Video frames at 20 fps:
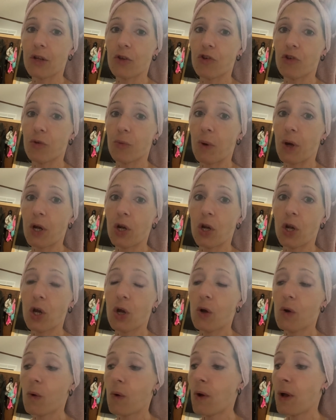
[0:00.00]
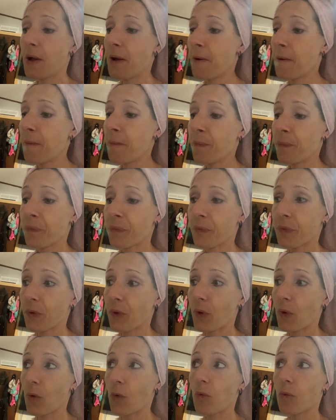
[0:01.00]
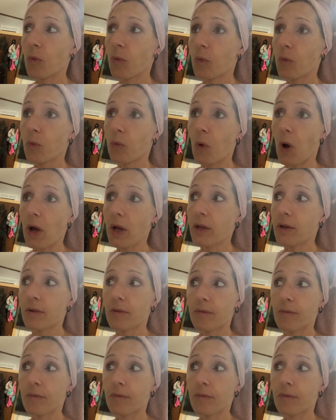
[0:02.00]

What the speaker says: Do you want to know what